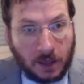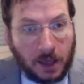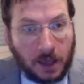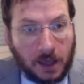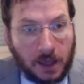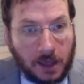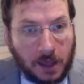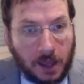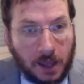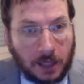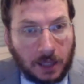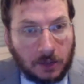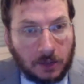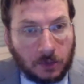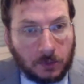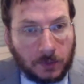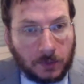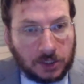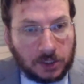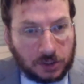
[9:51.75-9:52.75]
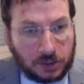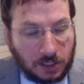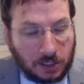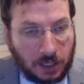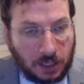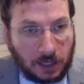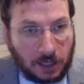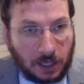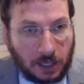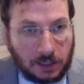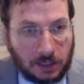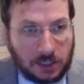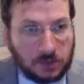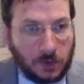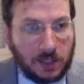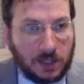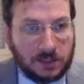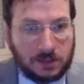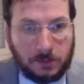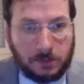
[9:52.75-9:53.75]
And you mentioned, and
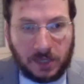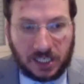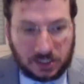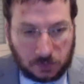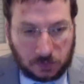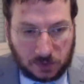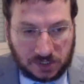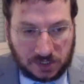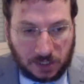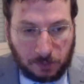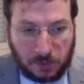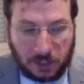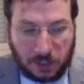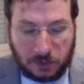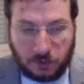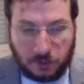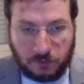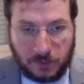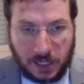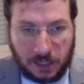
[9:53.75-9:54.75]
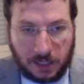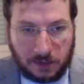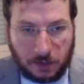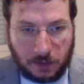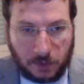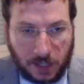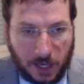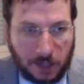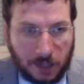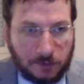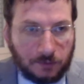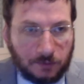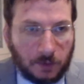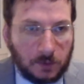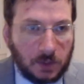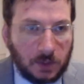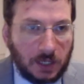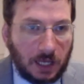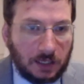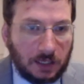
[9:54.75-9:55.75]
Israel is the biggest recipient of military aid from
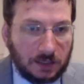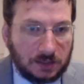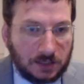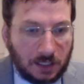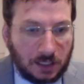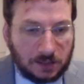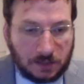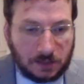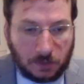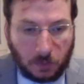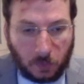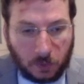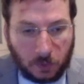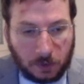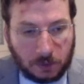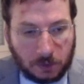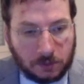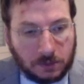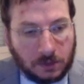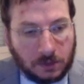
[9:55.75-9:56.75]
the United States in the world.